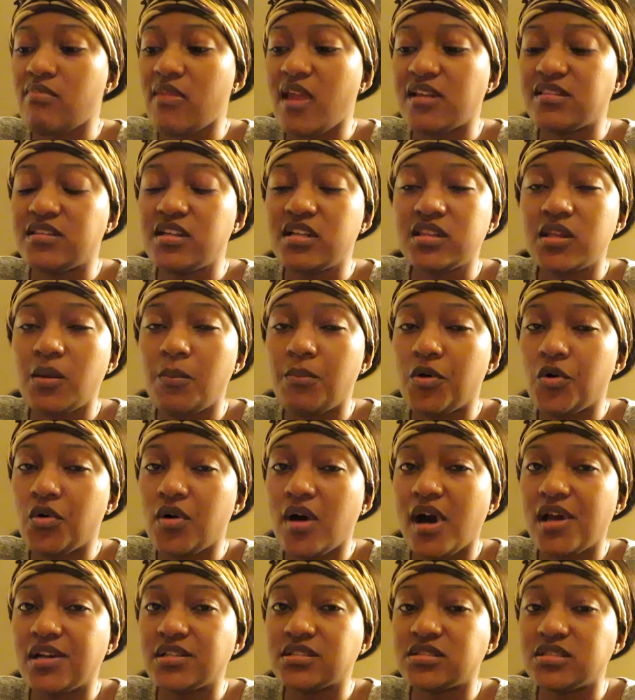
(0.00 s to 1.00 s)
I think the milk
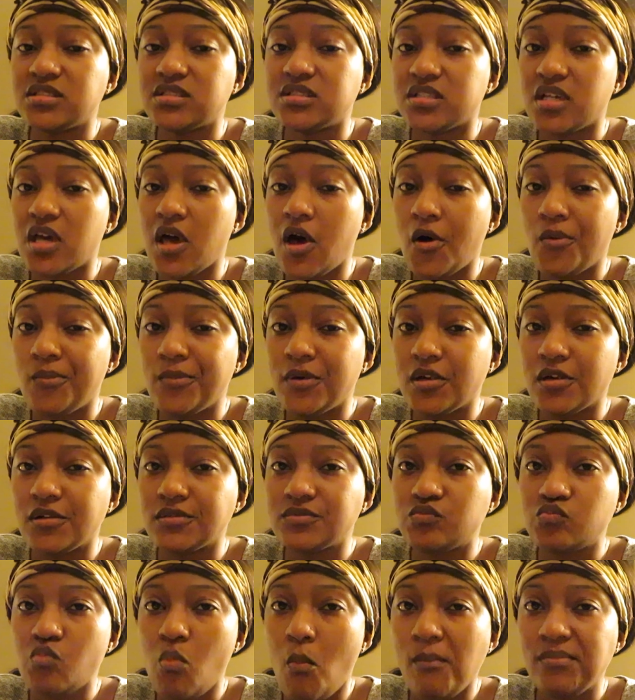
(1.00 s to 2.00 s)
honestly did help me
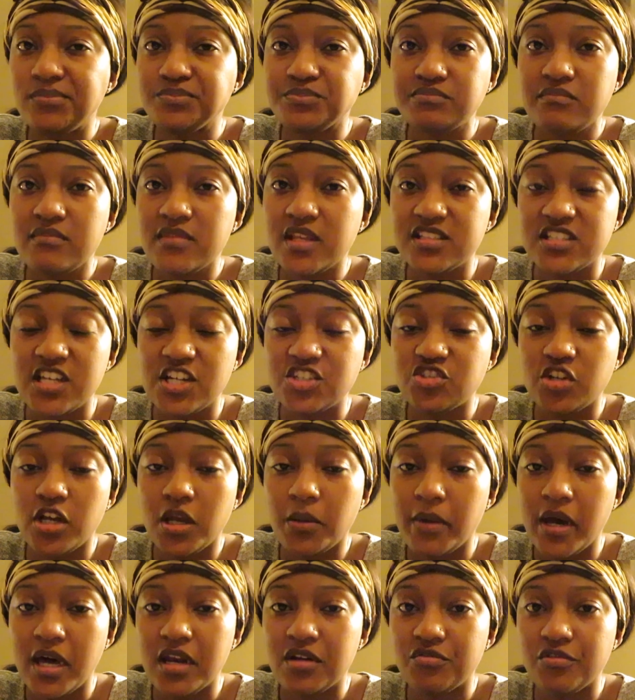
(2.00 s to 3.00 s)
though. Cause I
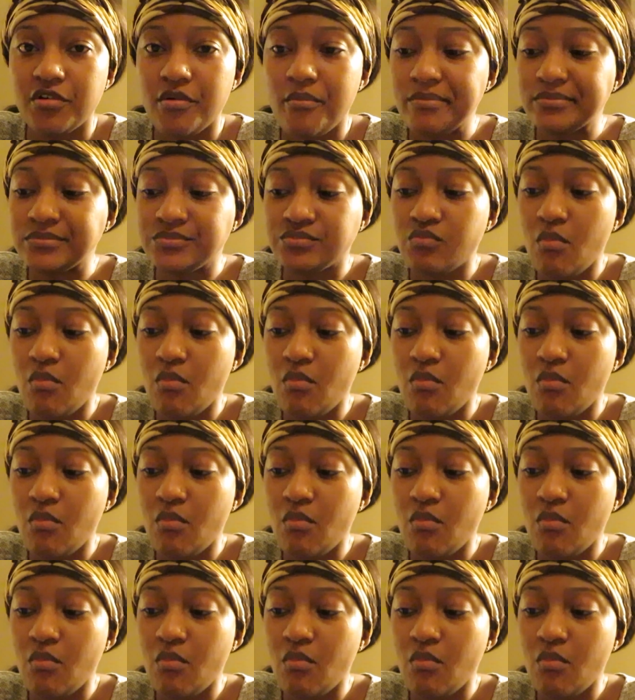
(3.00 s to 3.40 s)
drank out of it.